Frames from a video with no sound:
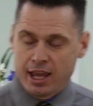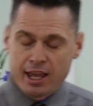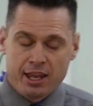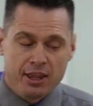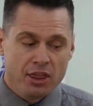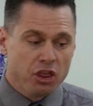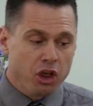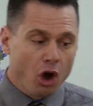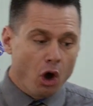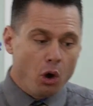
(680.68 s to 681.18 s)

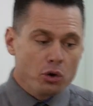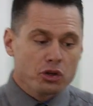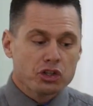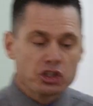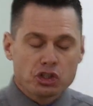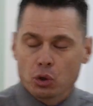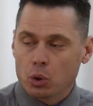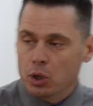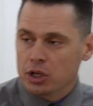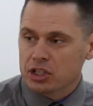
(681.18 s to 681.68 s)
in, those
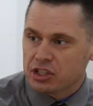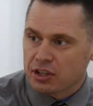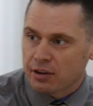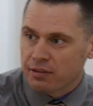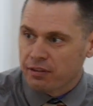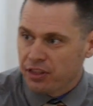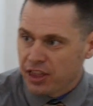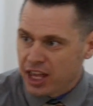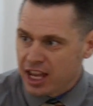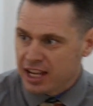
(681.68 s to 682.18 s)
sorts of
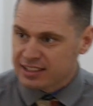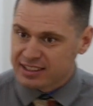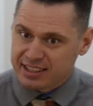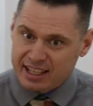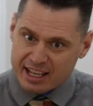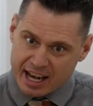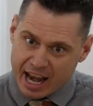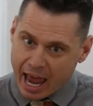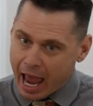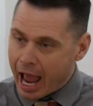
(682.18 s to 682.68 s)
things, the
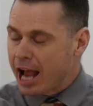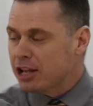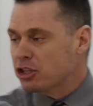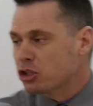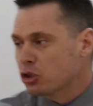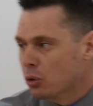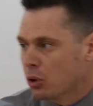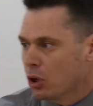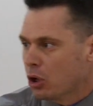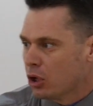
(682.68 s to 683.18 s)

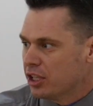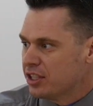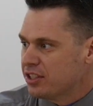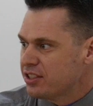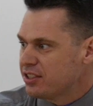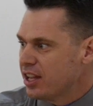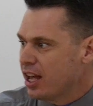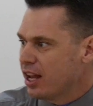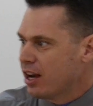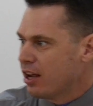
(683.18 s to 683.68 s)
natural
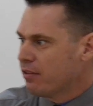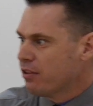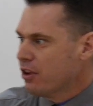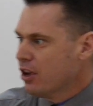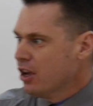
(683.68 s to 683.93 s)
instead of